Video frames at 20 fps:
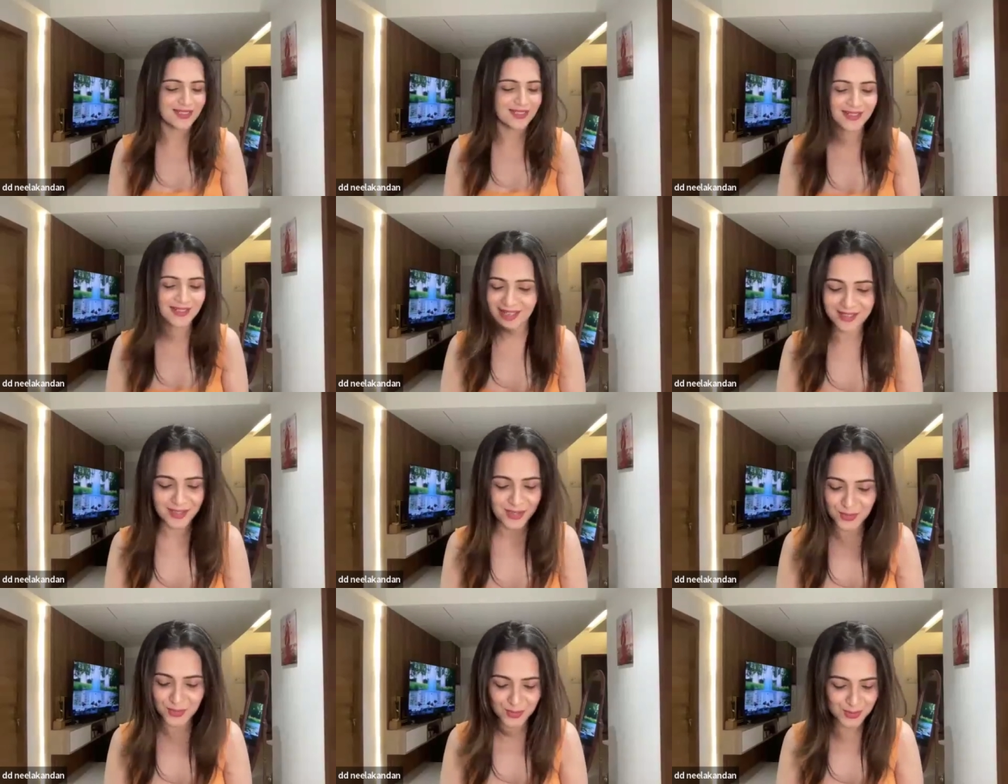
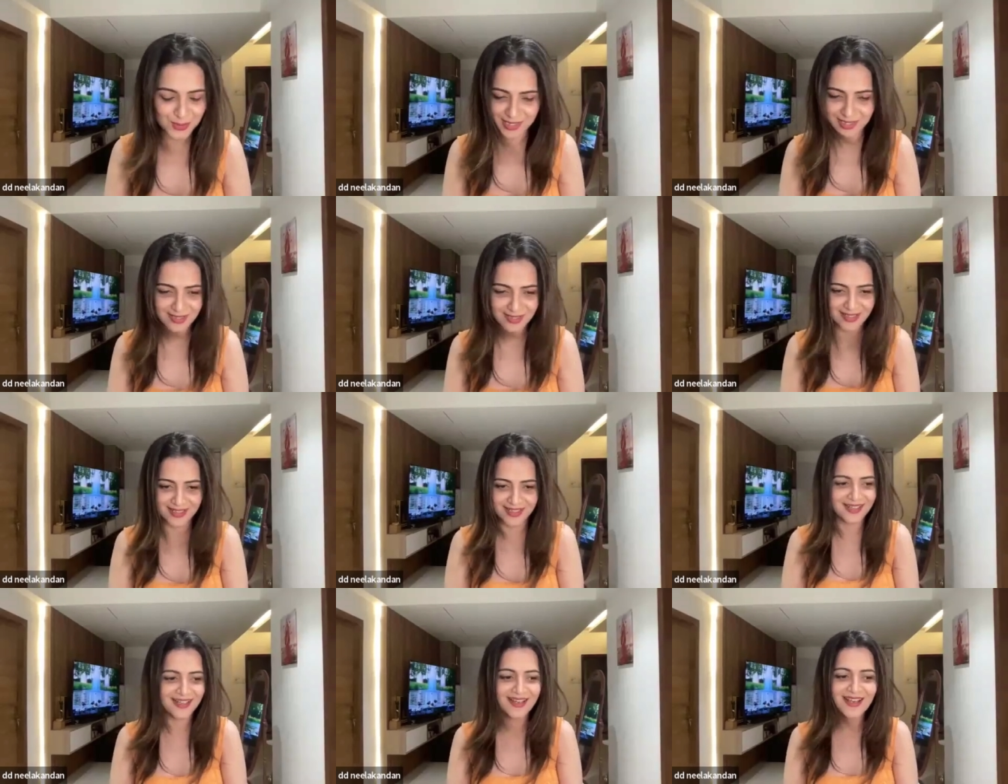I don't
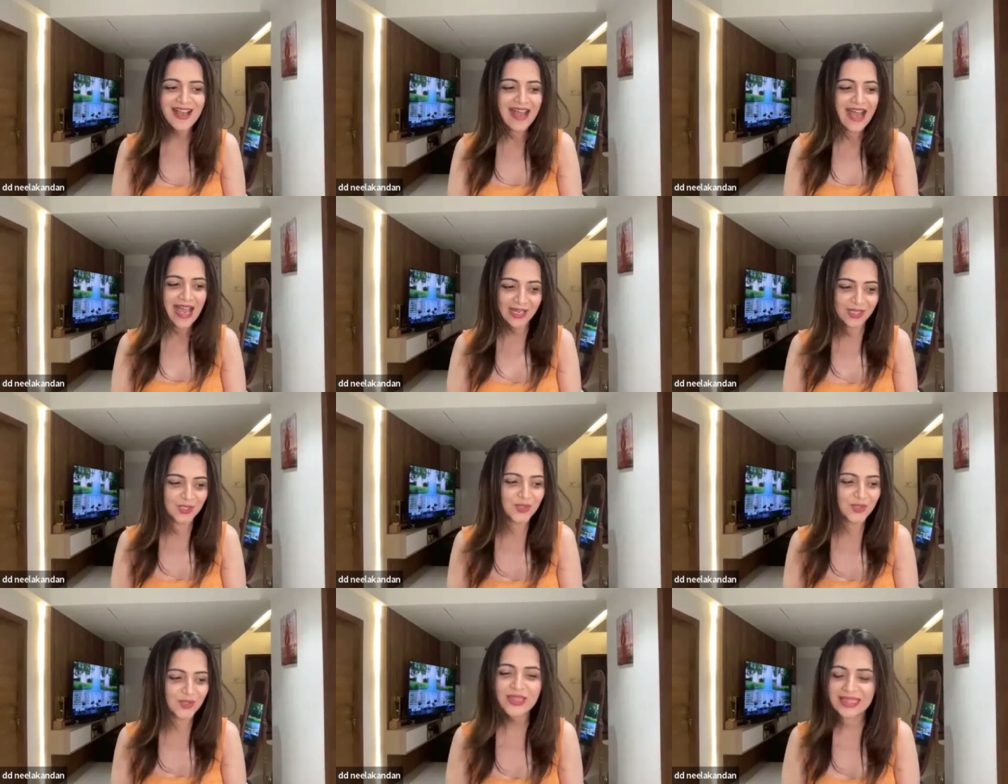
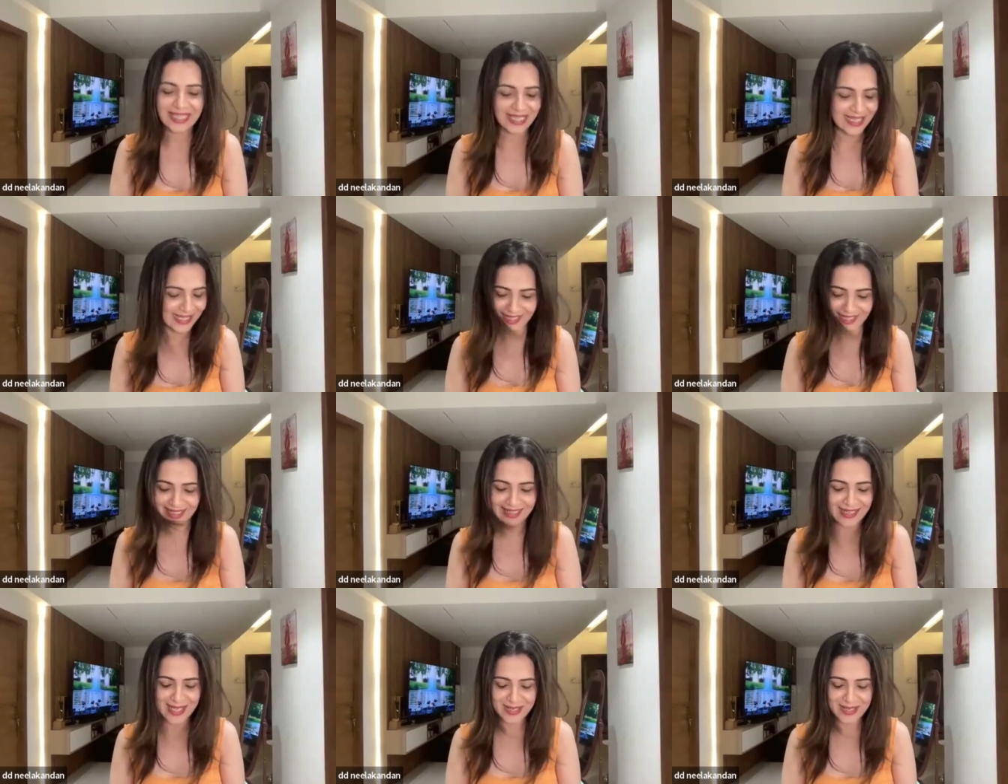think
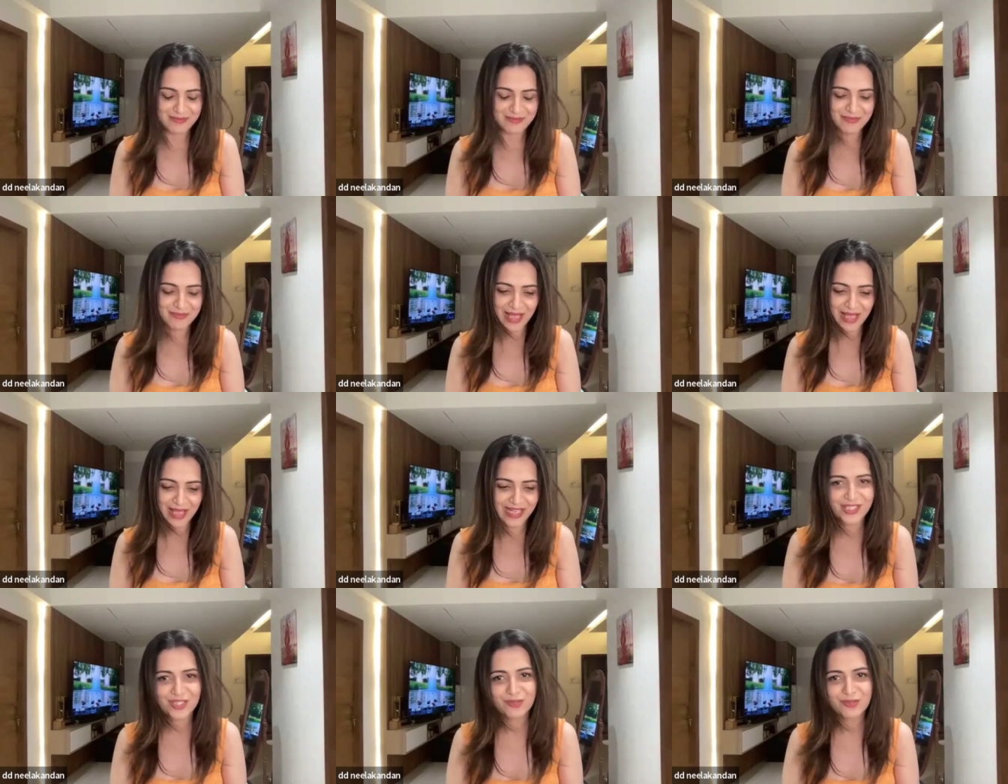I'm
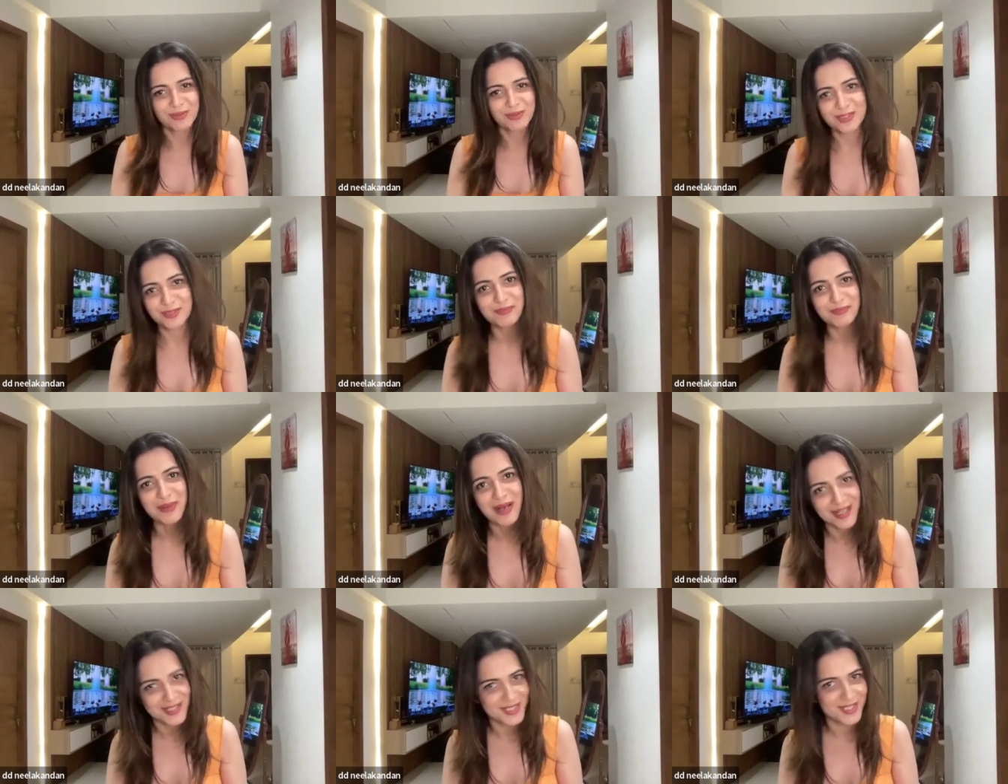eligible to
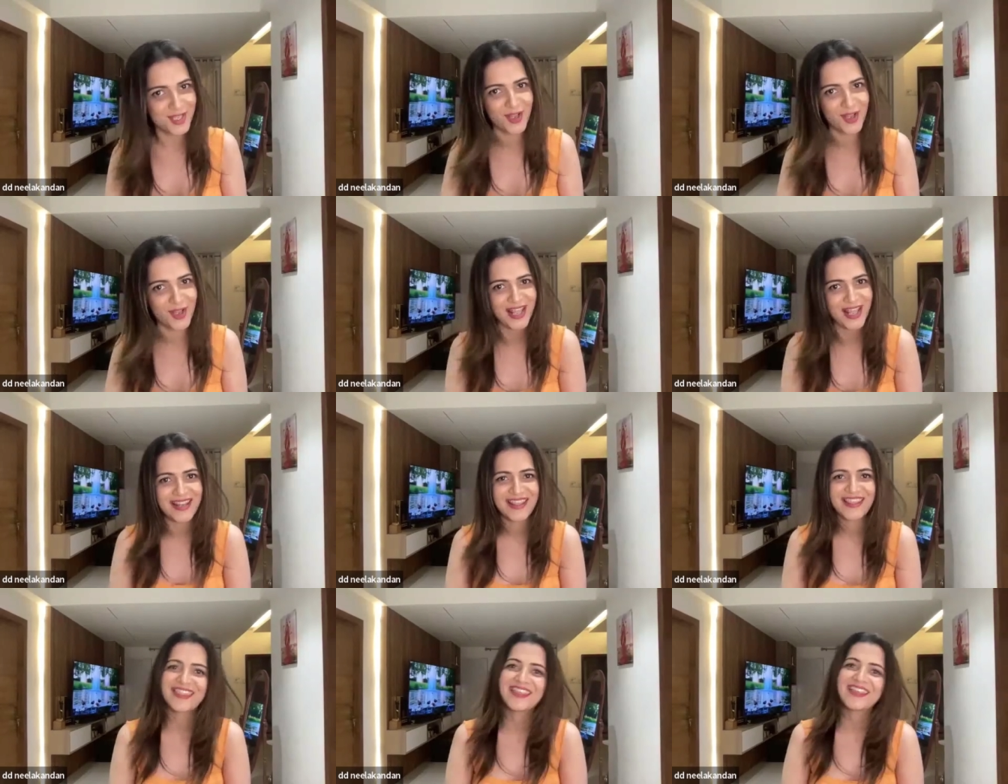pass on
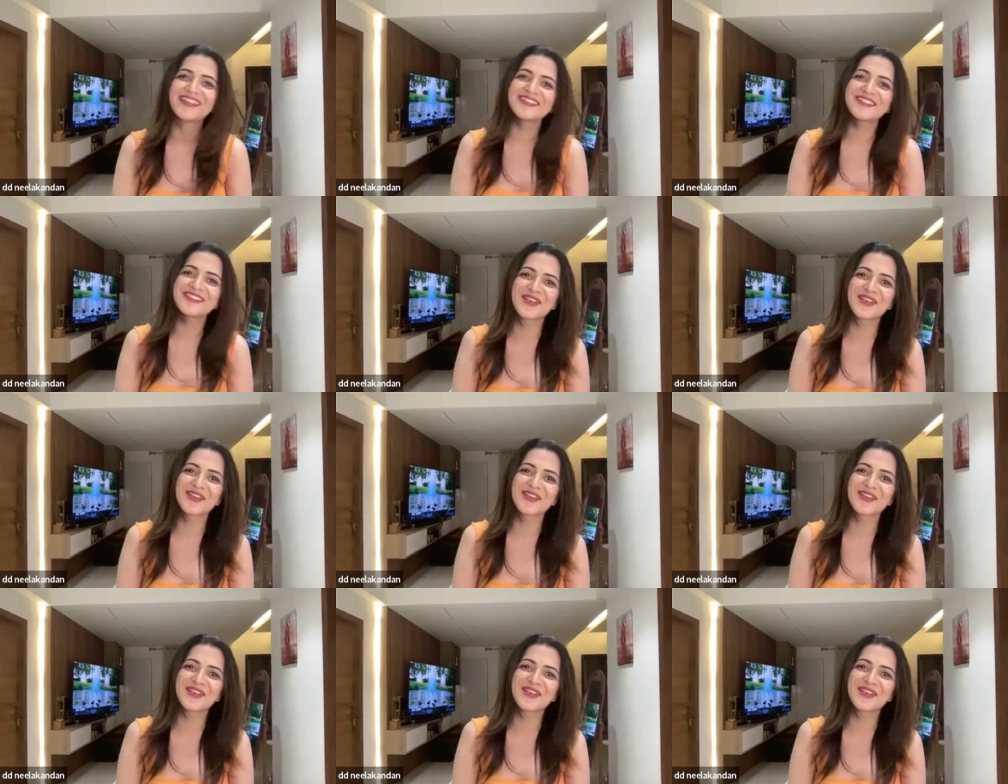anything.